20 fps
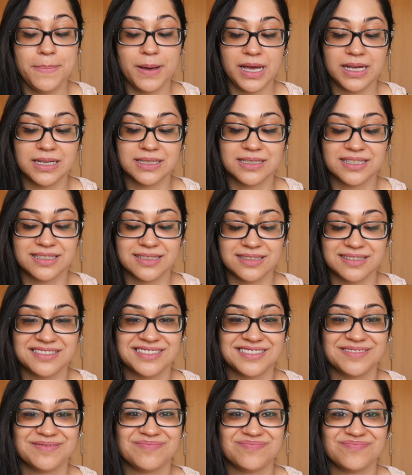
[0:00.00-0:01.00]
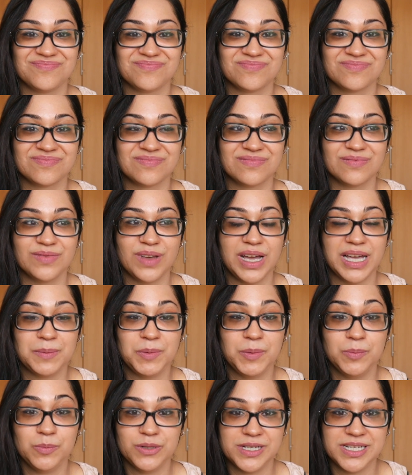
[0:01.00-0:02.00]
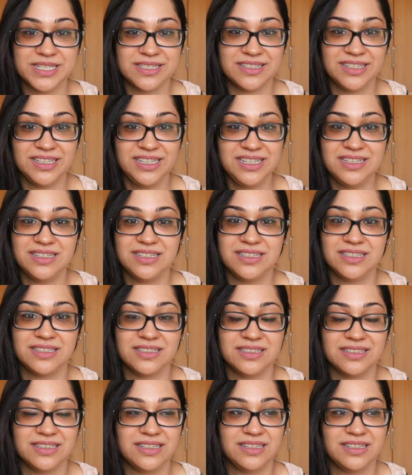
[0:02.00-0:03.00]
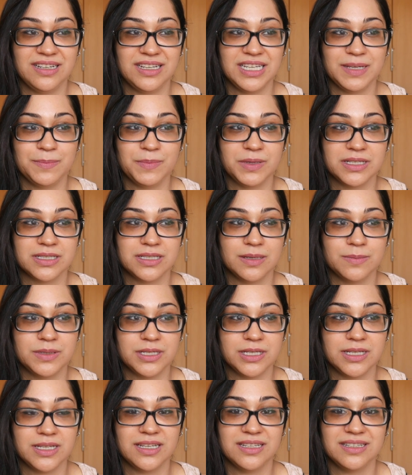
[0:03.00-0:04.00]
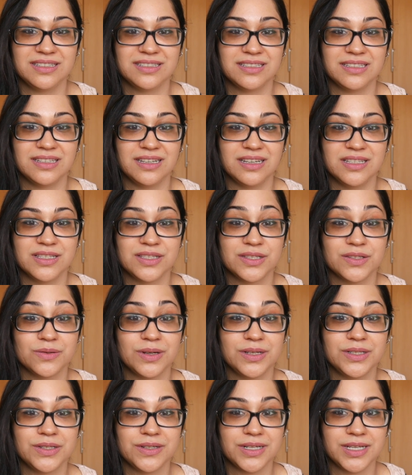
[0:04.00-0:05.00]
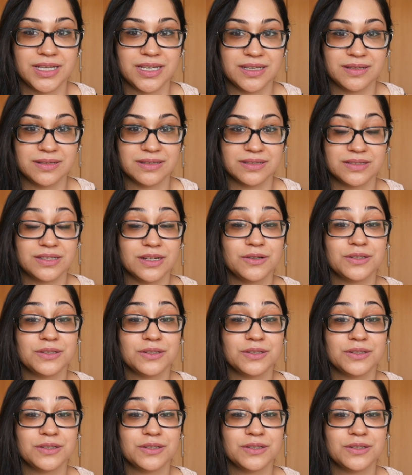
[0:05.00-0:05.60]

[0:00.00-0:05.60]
but I am embracing it and I am accepting it and surrendering it